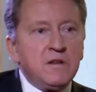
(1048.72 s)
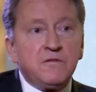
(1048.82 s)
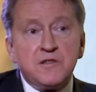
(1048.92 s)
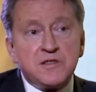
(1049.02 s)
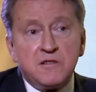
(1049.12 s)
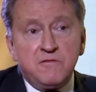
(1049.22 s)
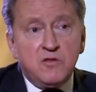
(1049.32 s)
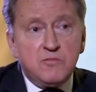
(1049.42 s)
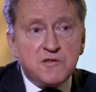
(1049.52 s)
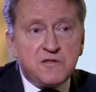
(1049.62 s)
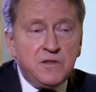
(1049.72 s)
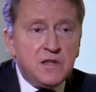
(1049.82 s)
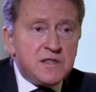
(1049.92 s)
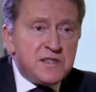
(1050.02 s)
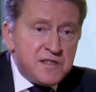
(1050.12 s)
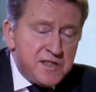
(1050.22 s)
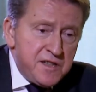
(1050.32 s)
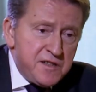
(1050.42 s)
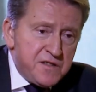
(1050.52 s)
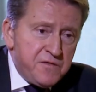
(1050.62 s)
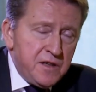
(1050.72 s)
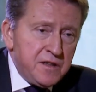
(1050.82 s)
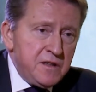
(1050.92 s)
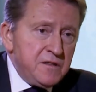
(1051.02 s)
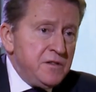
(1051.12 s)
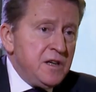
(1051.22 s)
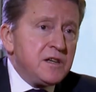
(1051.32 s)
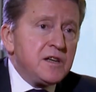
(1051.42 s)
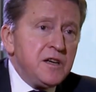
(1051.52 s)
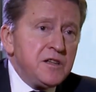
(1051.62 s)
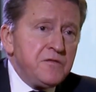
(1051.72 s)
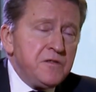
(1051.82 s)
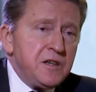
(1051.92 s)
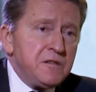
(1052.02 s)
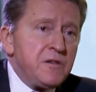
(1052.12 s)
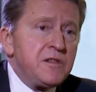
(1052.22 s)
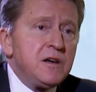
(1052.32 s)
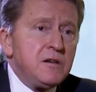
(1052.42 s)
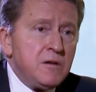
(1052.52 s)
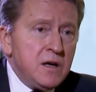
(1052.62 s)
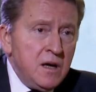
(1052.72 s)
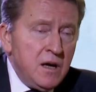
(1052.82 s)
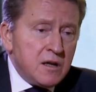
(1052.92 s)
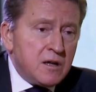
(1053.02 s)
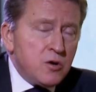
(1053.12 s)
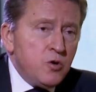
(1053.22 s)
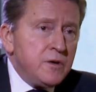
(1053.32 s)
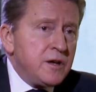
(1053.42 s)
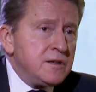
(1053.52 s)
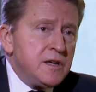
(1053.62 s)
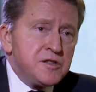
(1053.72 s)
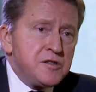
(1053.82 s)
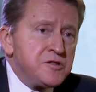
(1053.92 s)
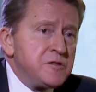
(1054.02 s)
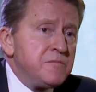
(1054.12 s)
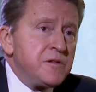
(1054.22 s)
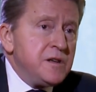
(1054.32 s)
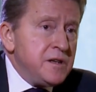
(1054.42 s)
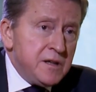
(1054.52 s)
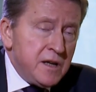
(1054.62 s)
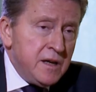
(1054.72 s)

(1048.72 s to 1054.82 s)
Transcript: Well, first and foremost, we are satisfied and we are gratified with our growing relationship with India.